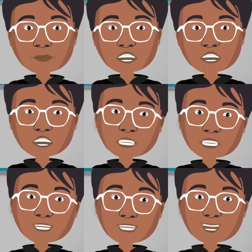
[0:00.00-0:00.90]
Try
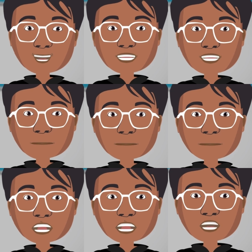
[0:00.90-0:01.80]
it yourself
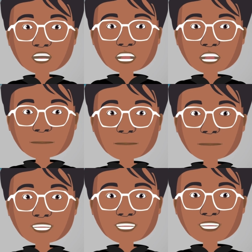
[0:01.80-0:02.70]
by
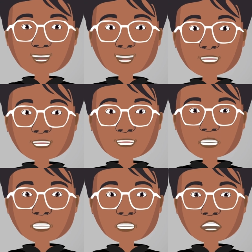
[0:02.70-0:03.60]
downloading the
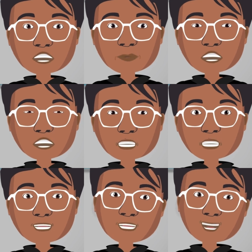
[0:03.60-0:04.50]
worksheet from
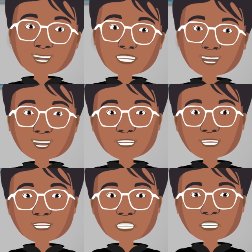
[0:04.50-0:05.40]
the
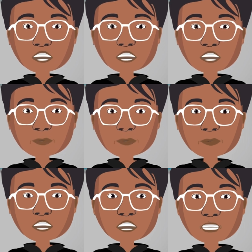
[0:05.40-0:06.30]
description below
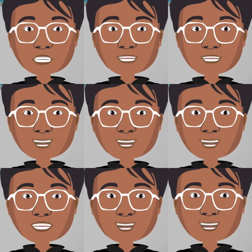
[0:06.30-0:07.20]
and
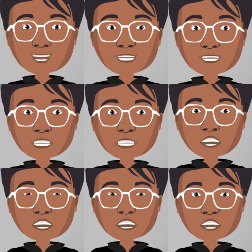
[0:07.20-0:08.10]
subscribe to our
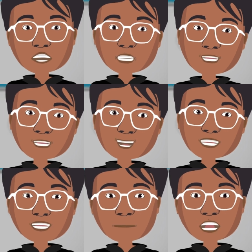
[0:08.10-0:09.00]
channel for more
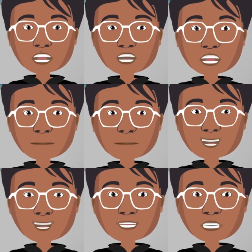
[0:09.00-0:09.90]
such
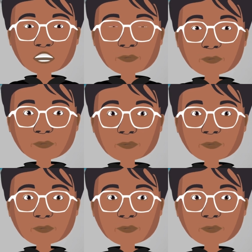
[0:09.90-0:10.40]
adventures.